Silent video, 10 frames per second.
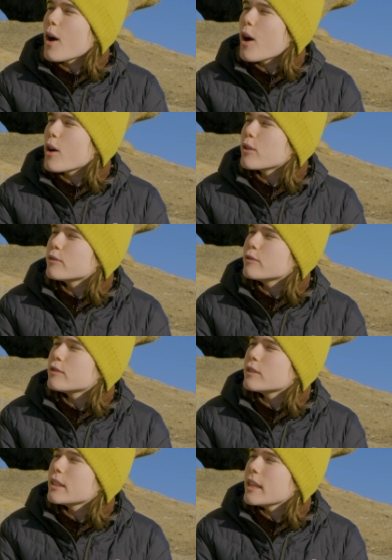of
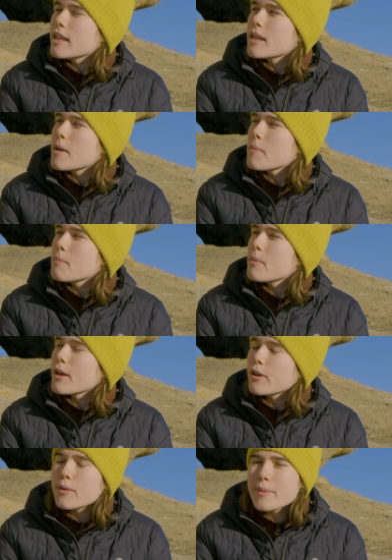the
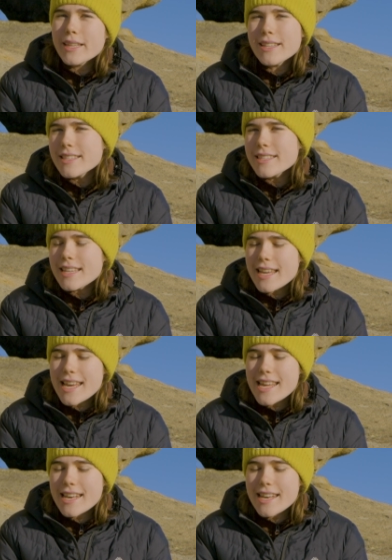pyramids
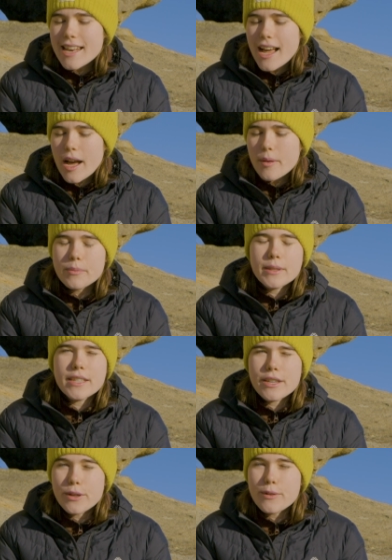in um,
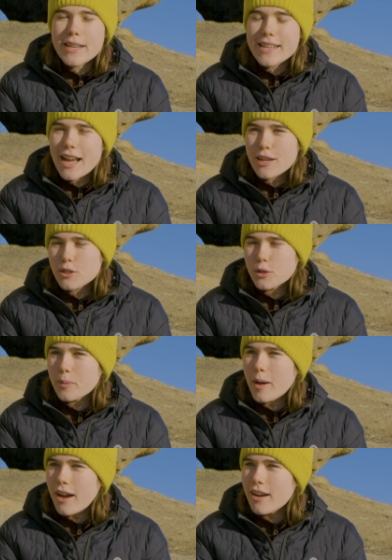Girraween National
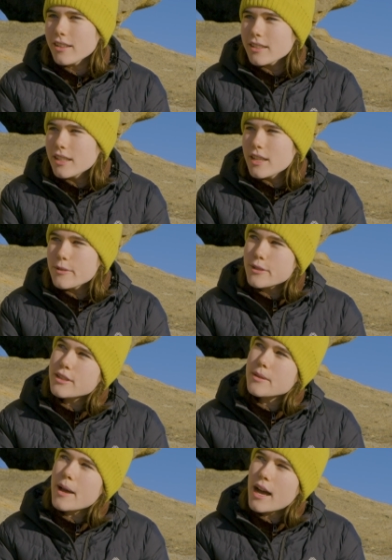Park, which
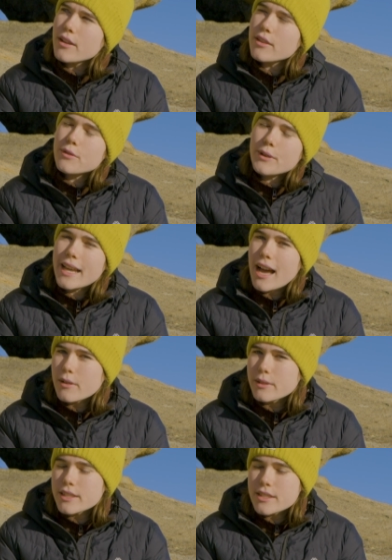is about three
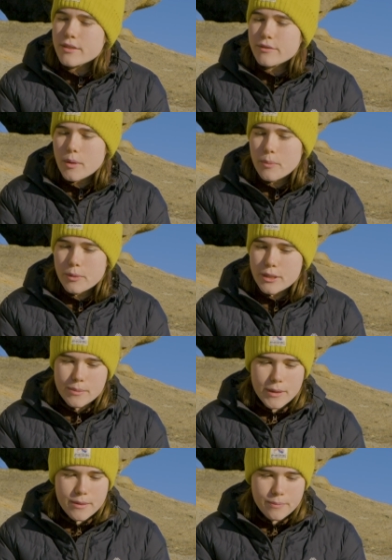hours from
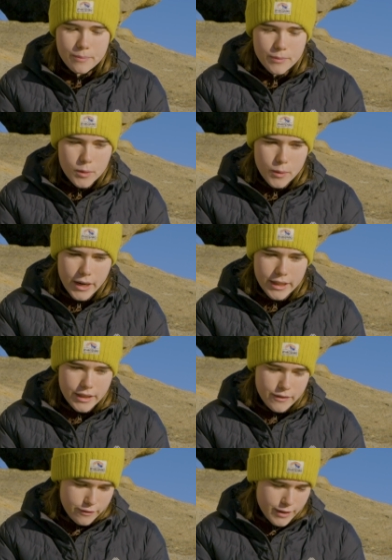Brisbane where I
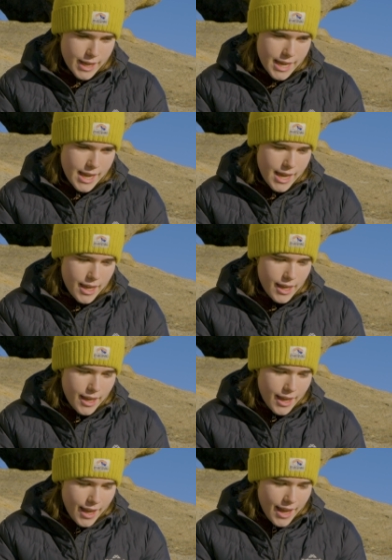live.
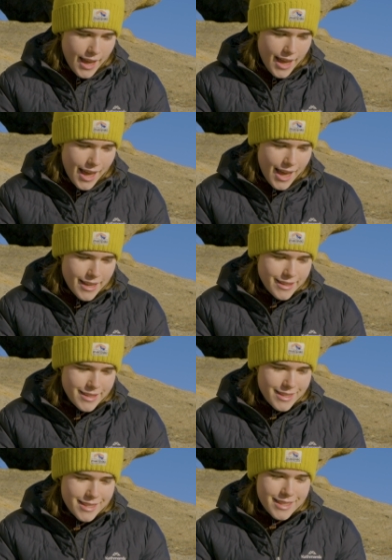
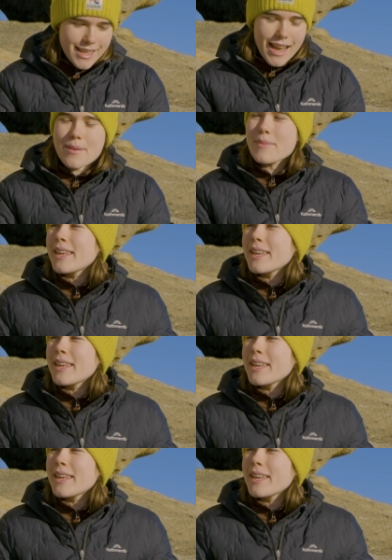And I'm